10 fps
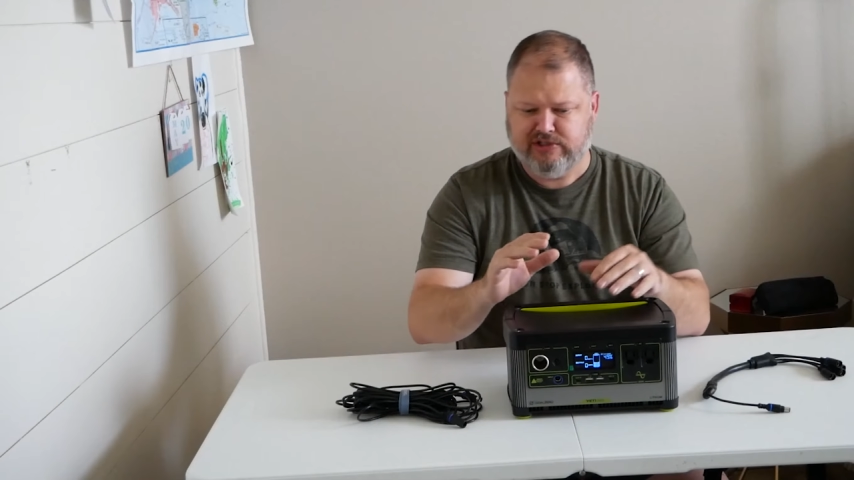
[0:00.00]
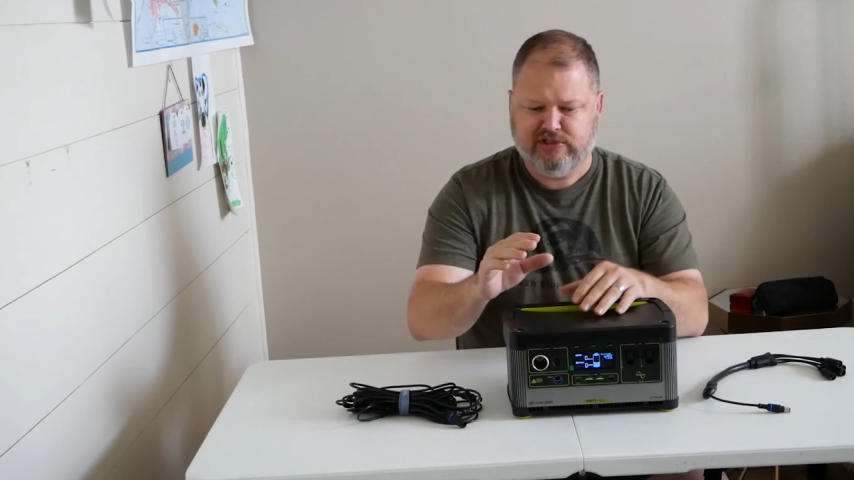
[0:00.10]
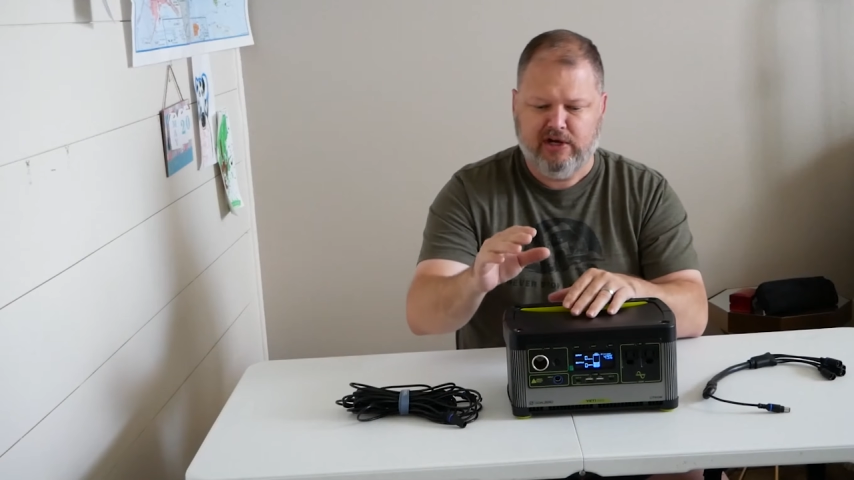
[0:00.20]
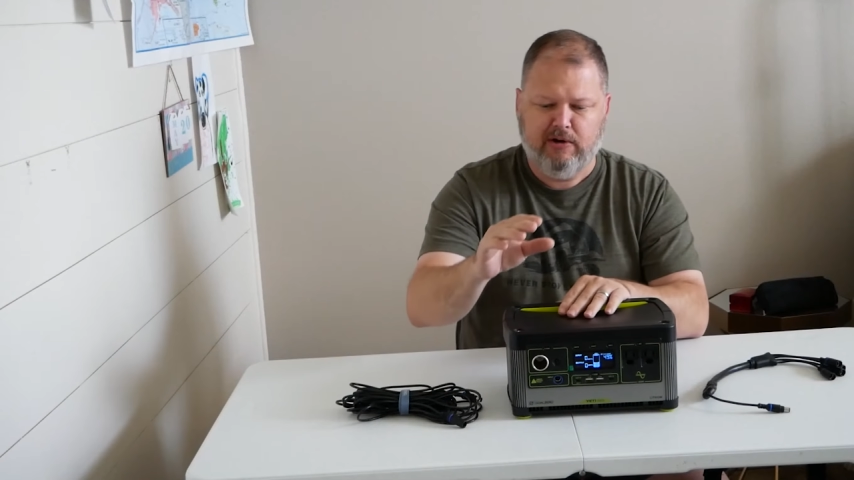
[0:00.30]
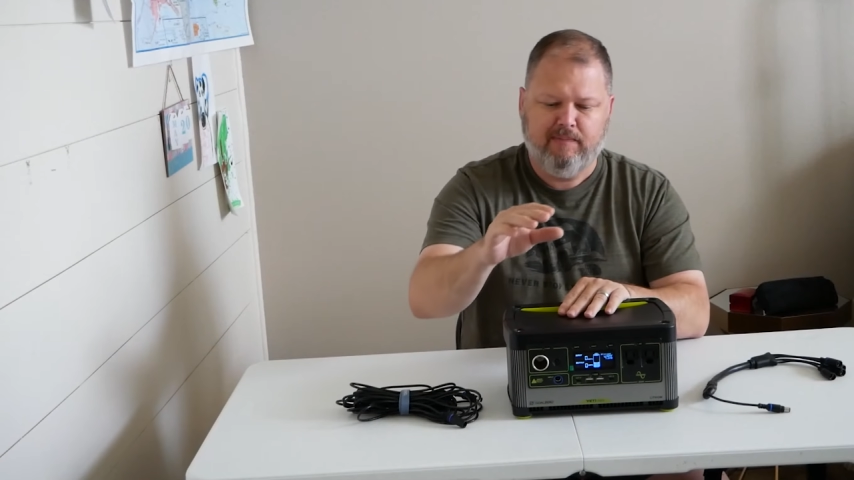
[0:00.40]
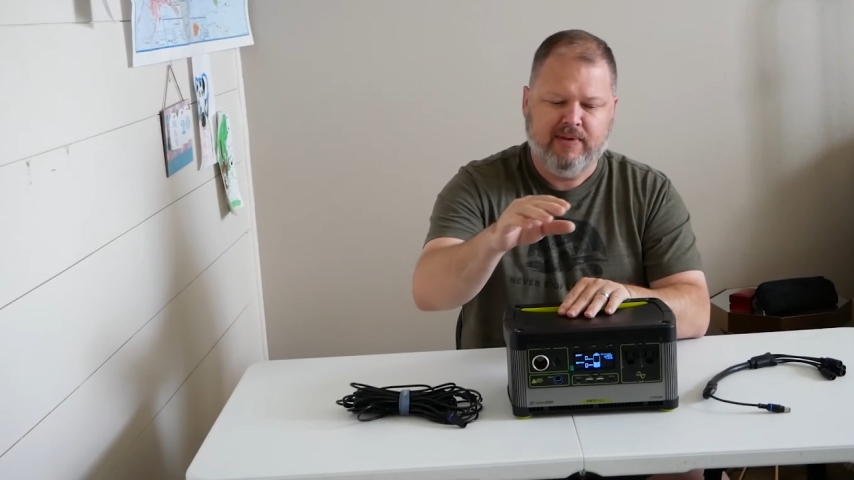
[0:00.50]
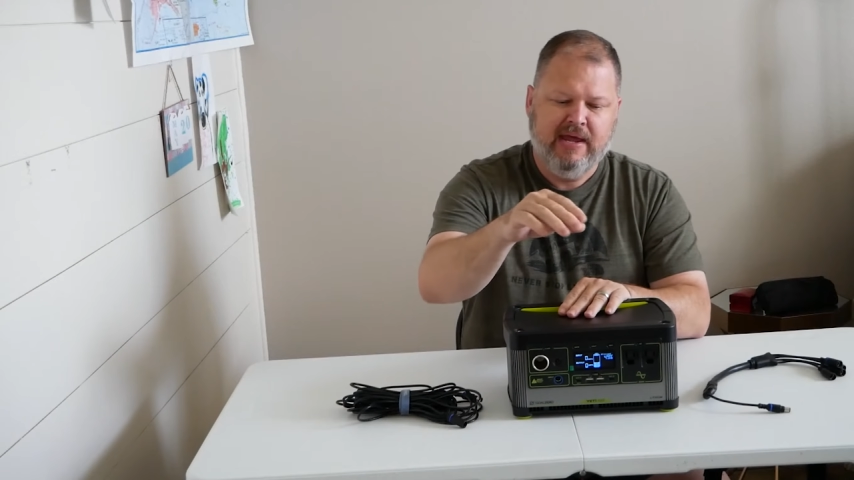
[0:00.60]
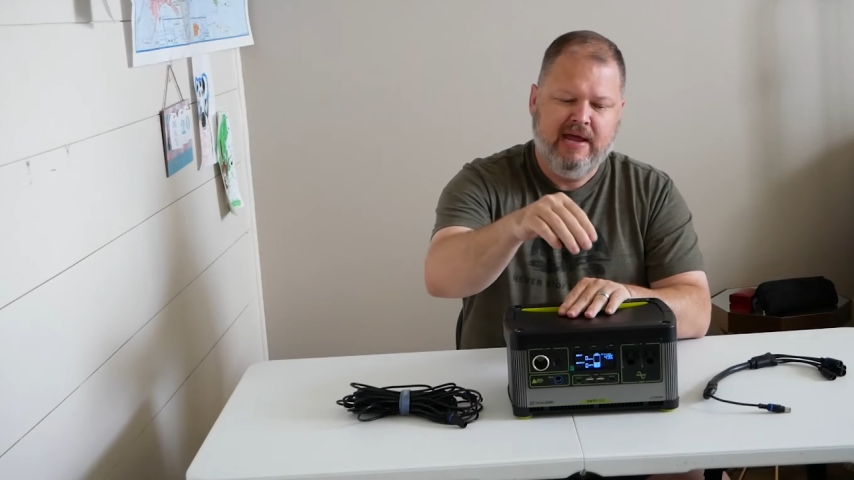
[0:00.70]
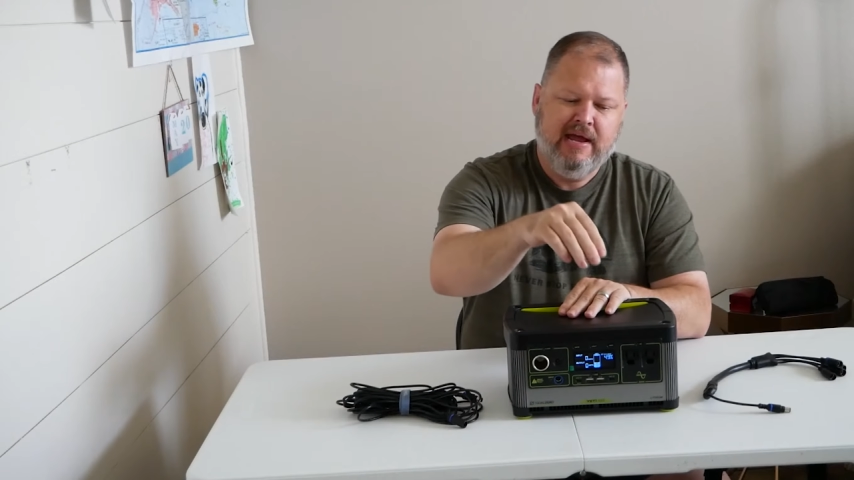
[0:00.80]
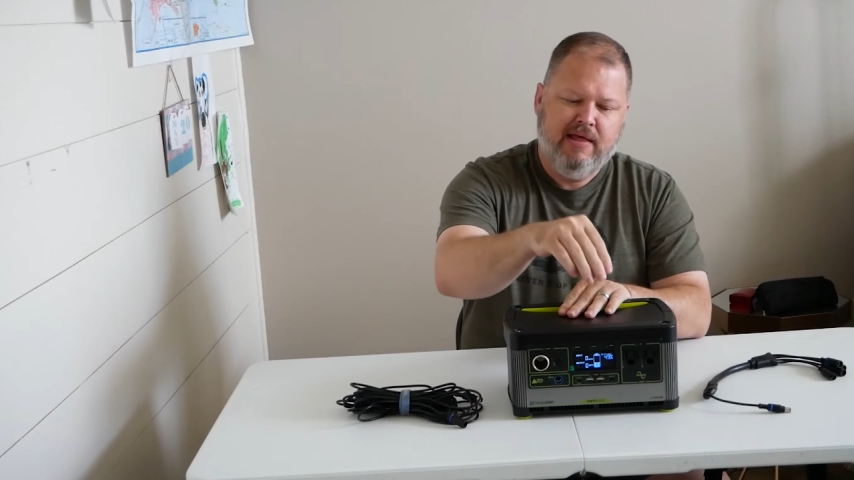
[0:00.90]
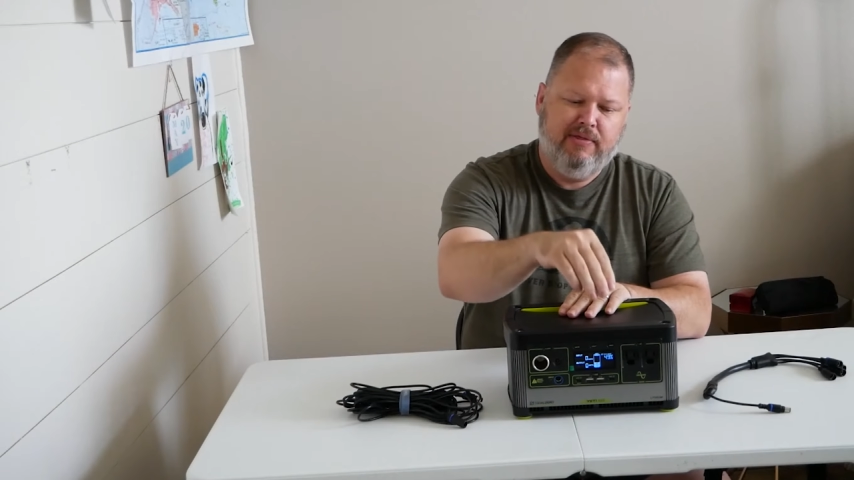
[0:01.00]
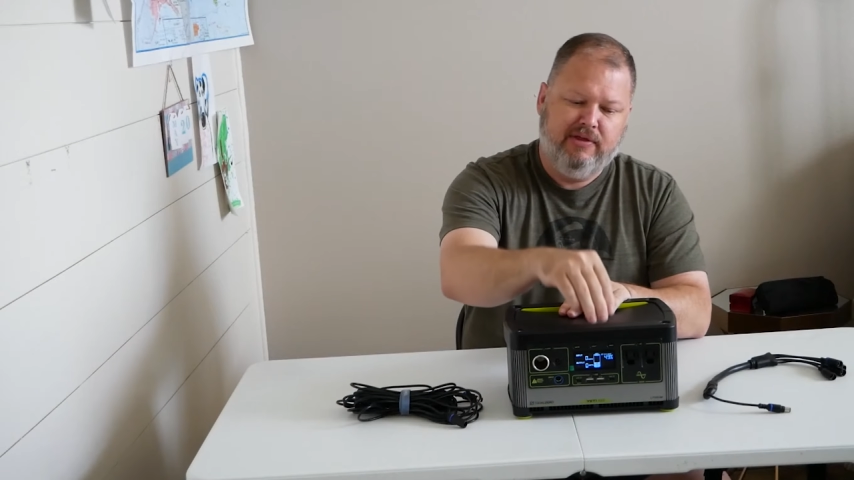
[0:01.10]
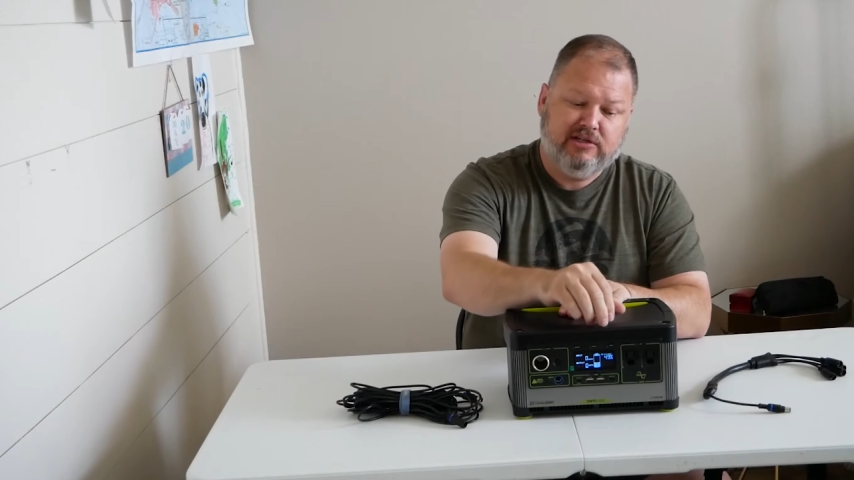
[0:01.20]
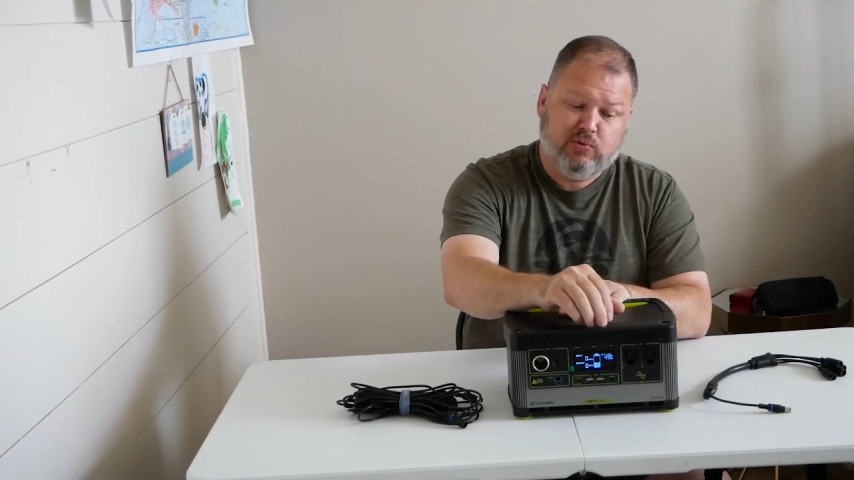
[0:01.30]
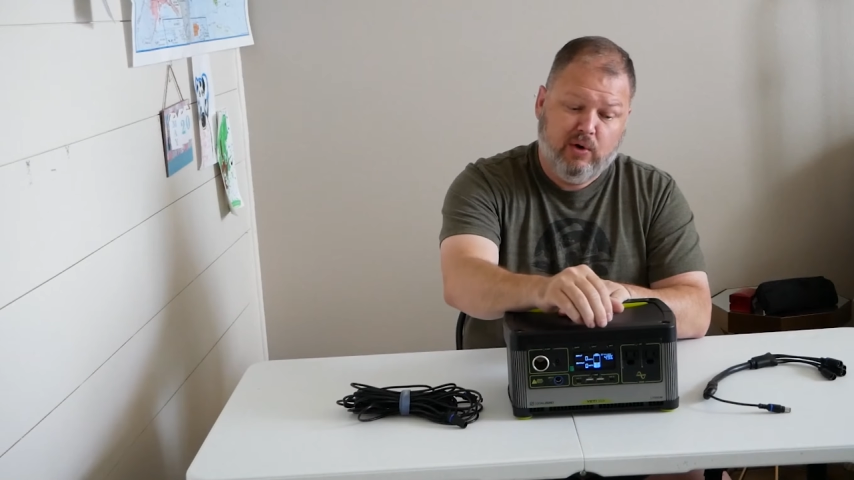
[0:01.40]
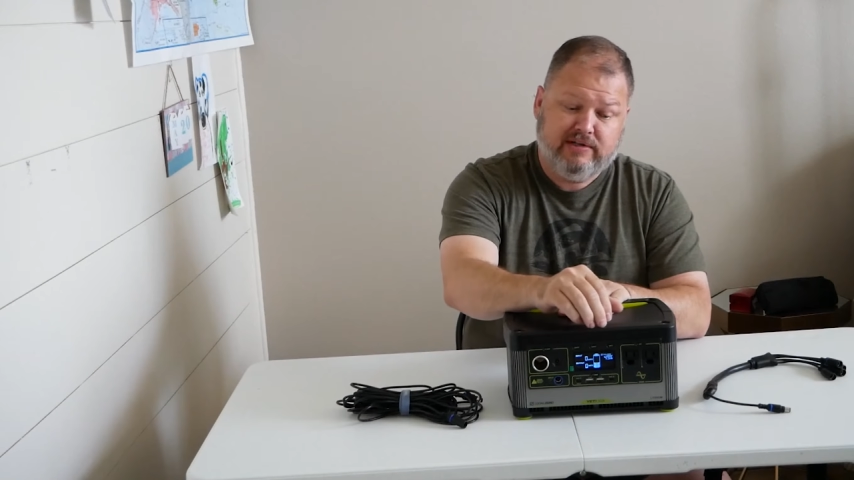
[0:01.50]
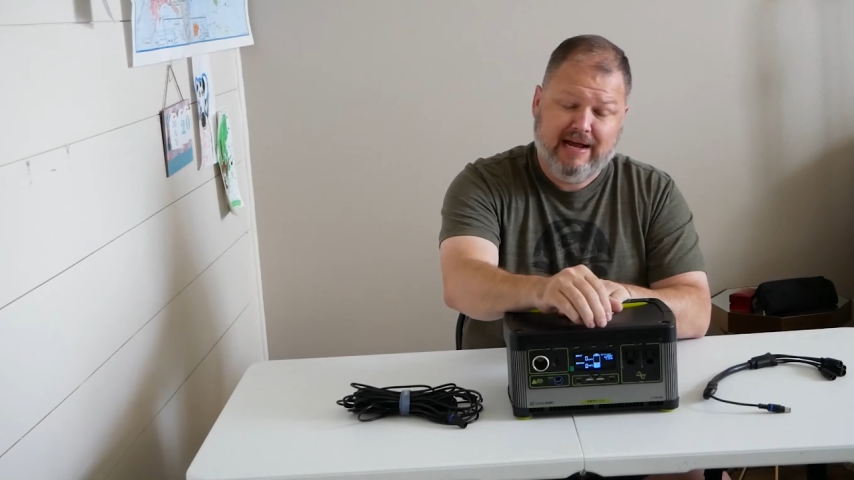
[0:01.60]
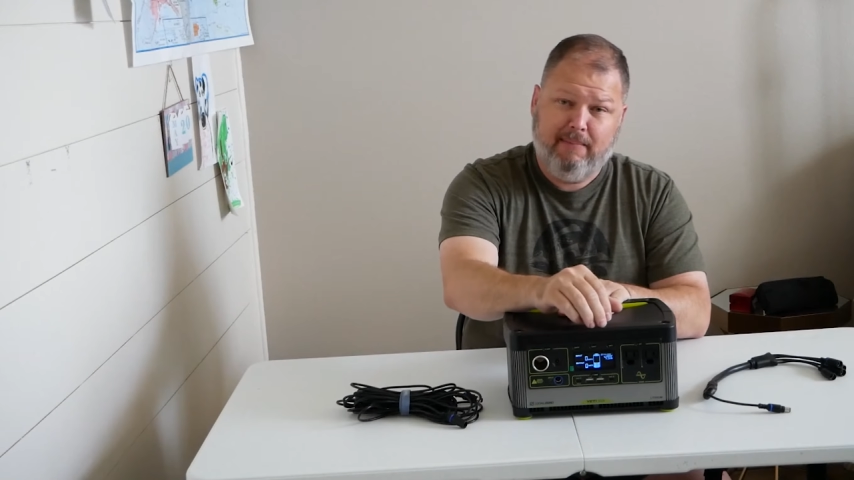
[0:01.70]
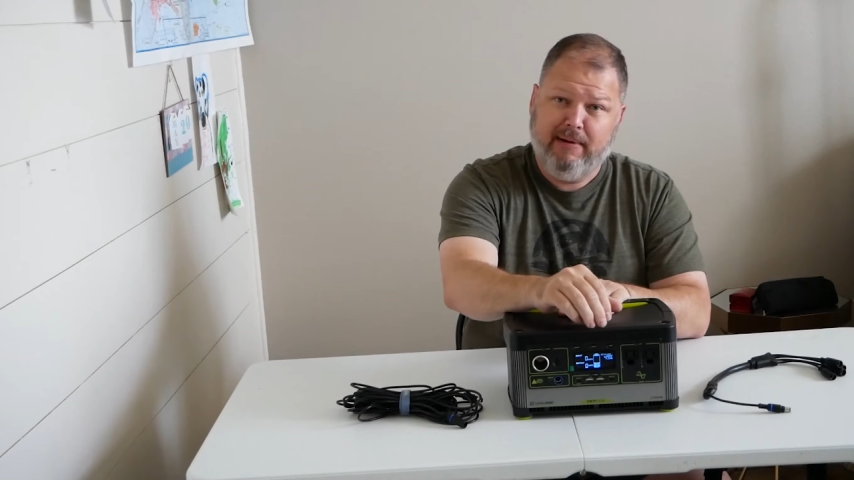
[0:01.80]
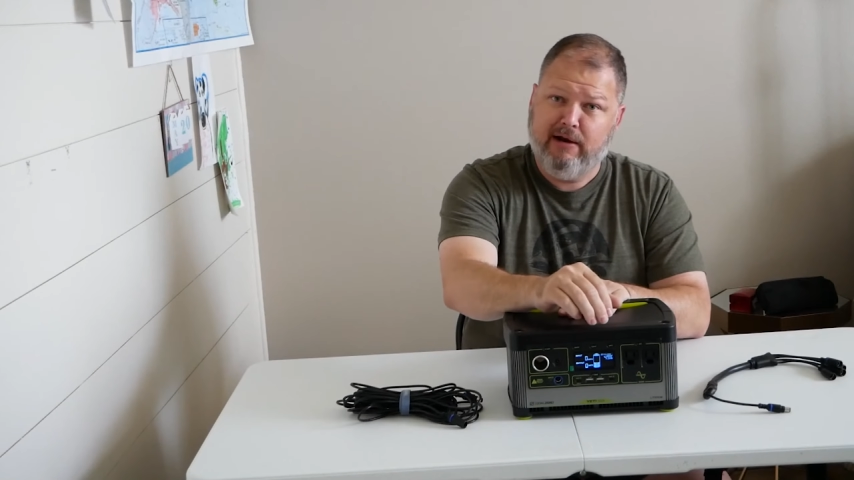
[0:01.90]
So this worked
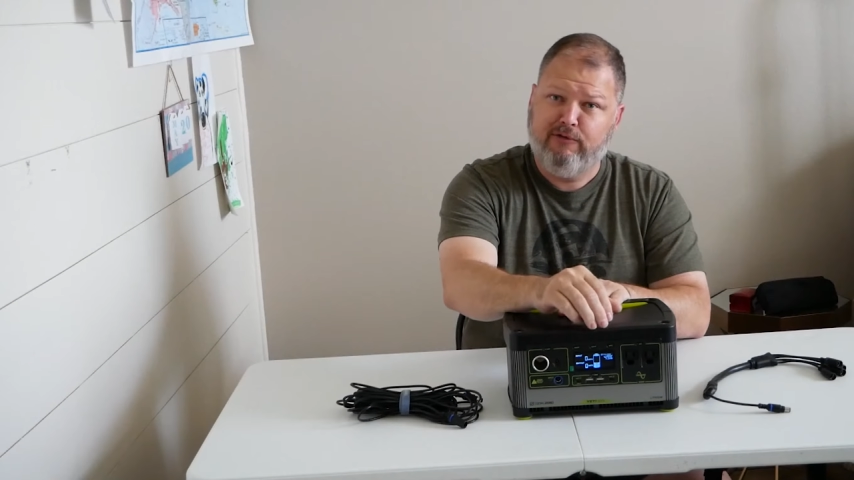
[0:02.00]
out better